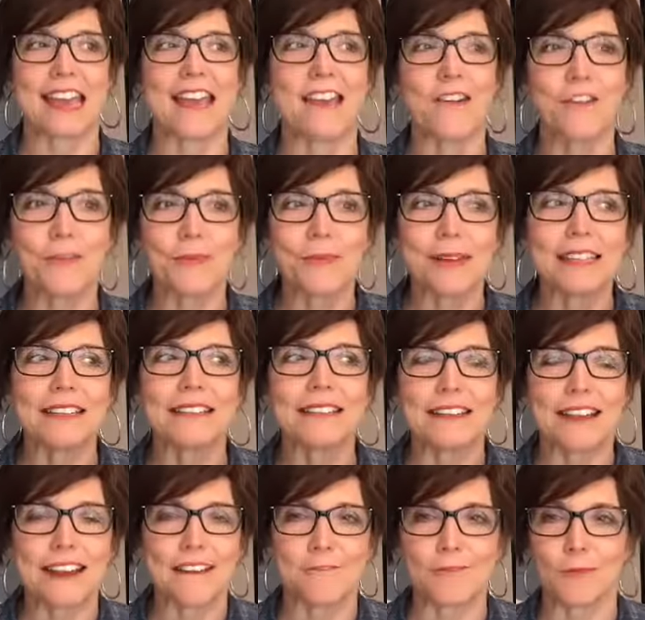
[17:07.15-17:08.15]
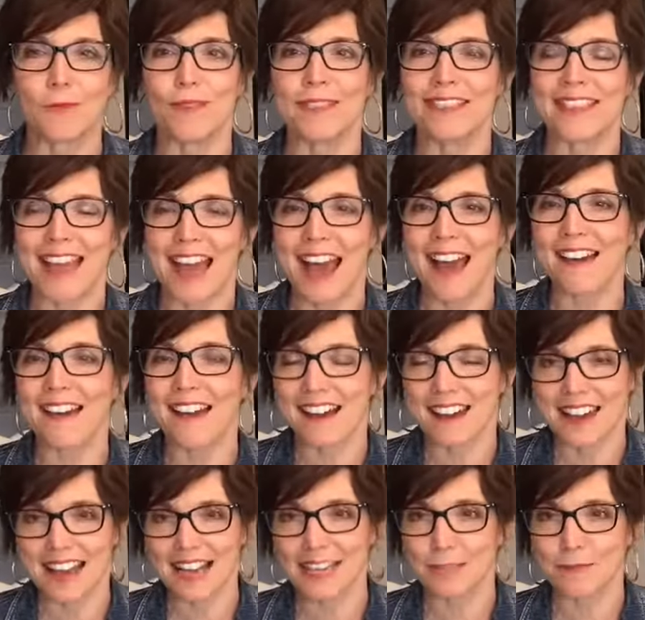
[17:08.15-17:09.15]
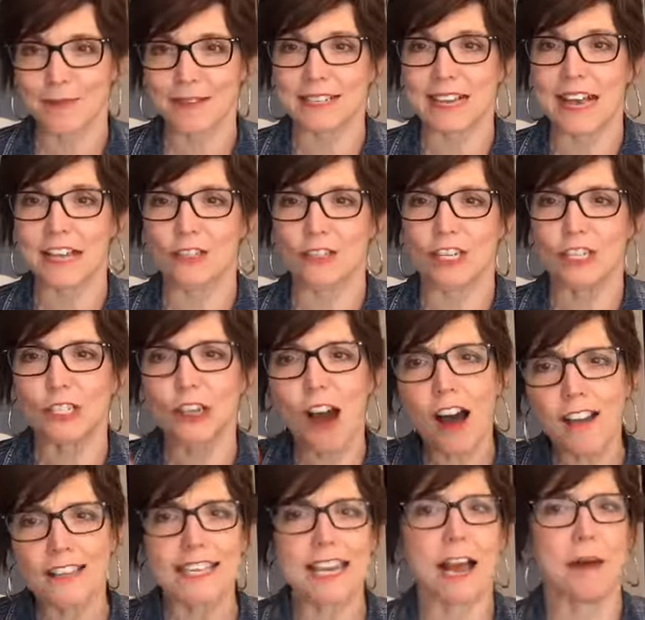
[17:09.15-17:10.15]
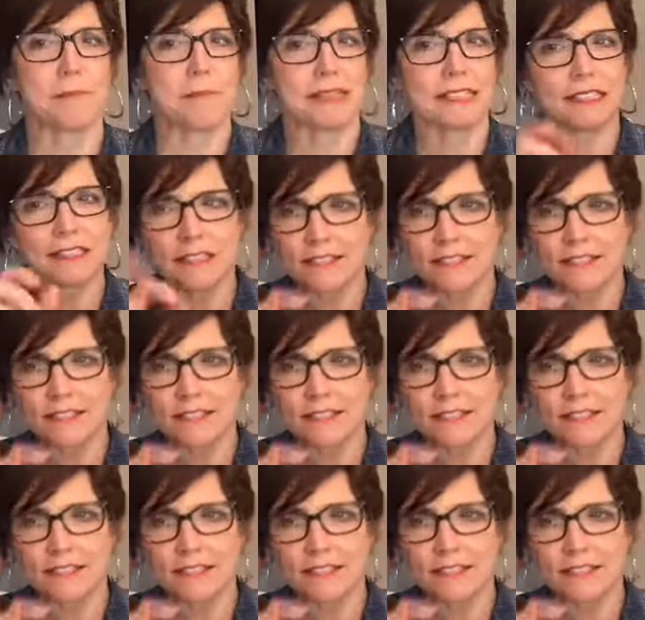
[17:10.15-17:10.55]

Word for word: if we lived with that kind of expectation? Y'all tell me.